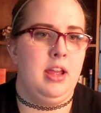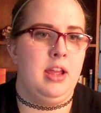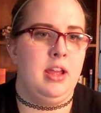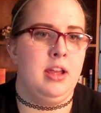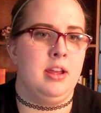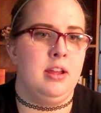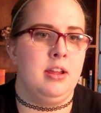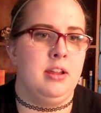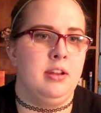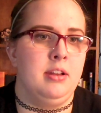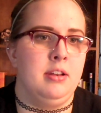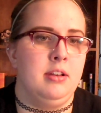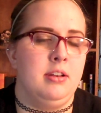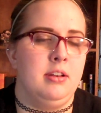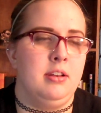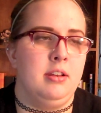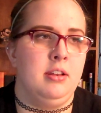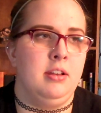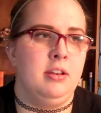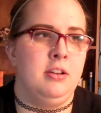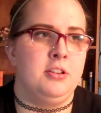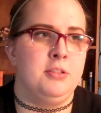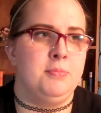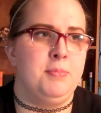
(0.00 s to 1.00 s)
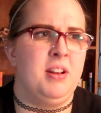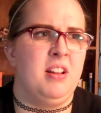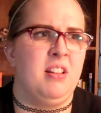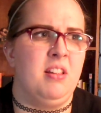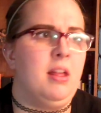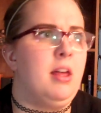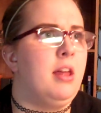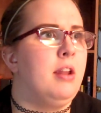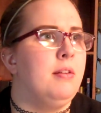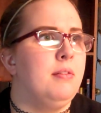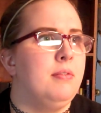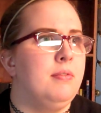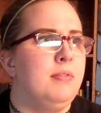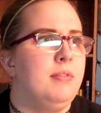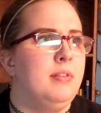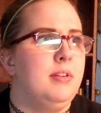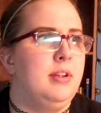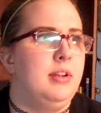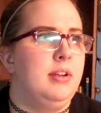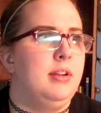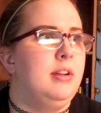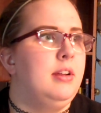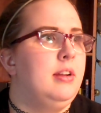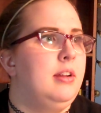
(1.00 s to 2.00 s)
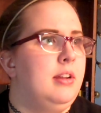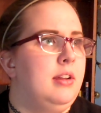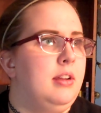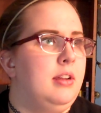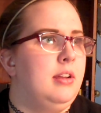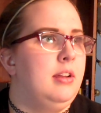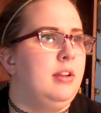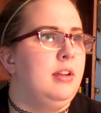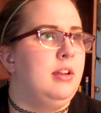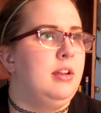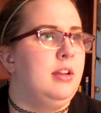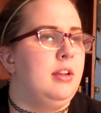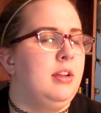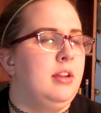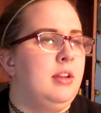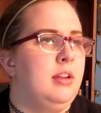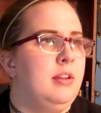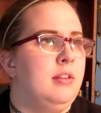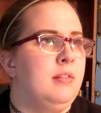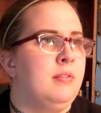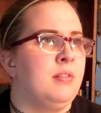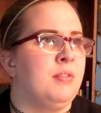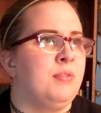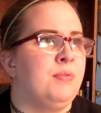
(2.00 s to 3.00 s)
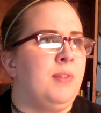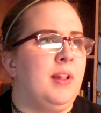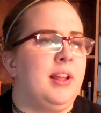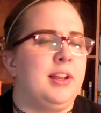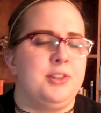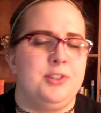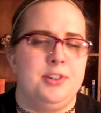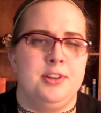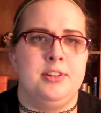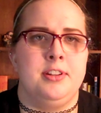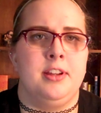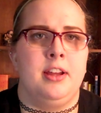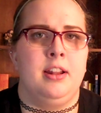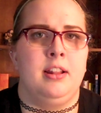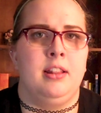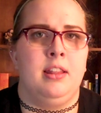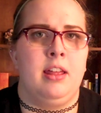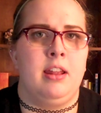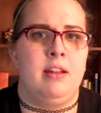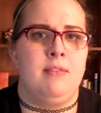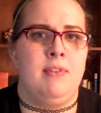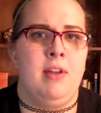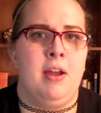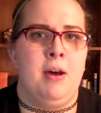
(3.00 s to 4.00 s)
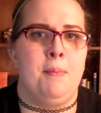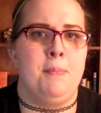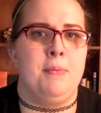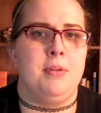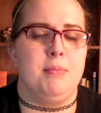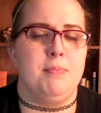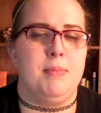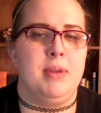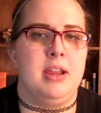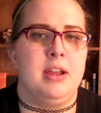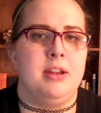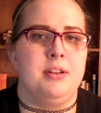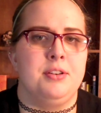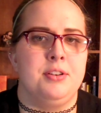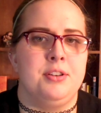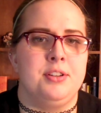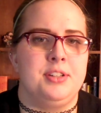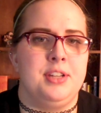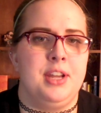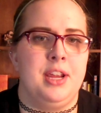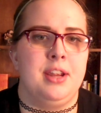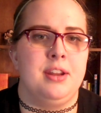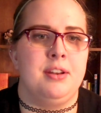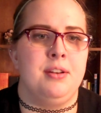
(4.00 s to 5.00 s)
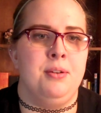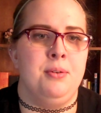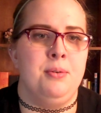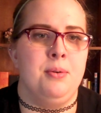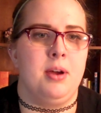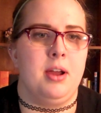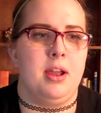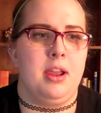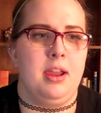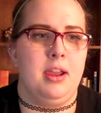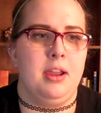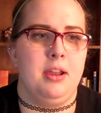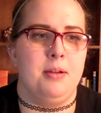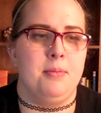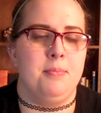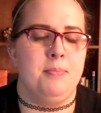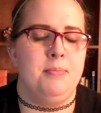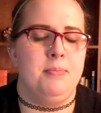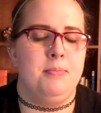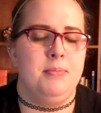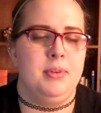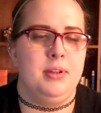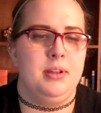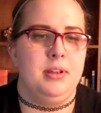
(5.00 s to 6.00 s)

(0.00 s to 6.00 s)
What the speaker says: And there's been a lot of reflection done, a lot of helping me understand who I am,